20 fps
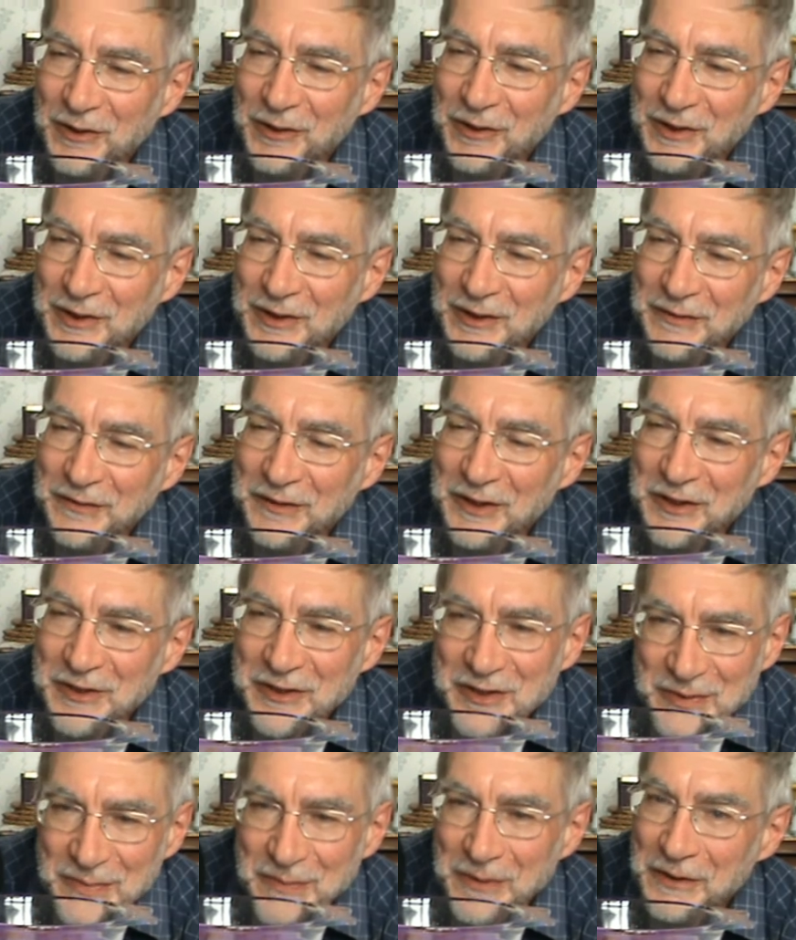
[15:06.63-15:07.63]
oil
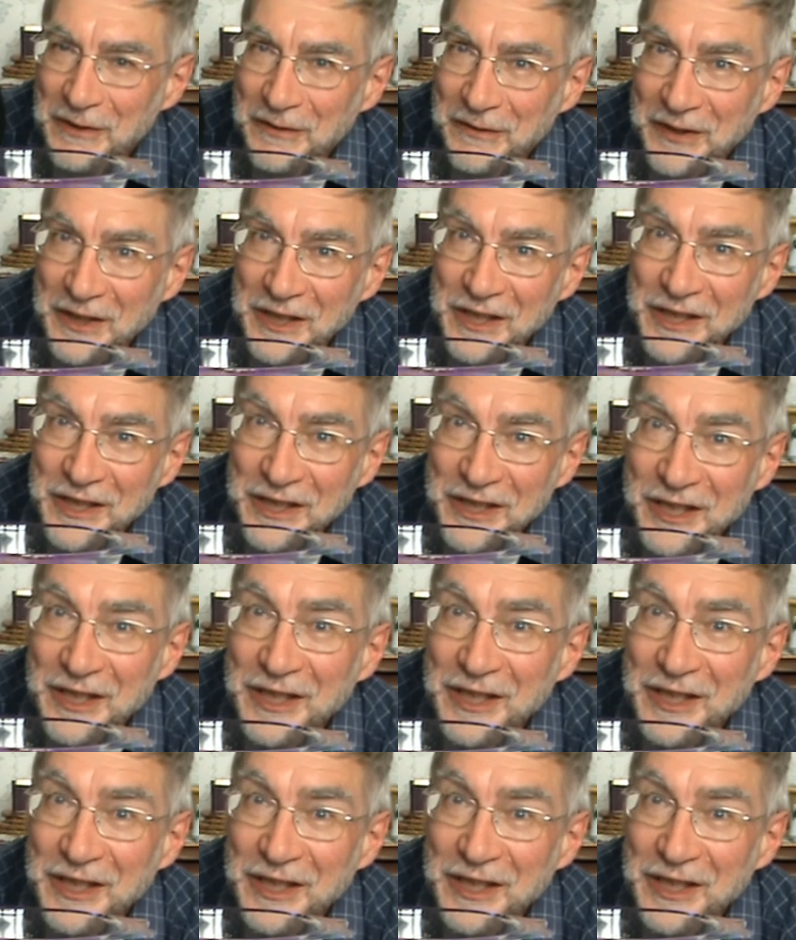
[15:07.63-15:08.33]
floats perfectly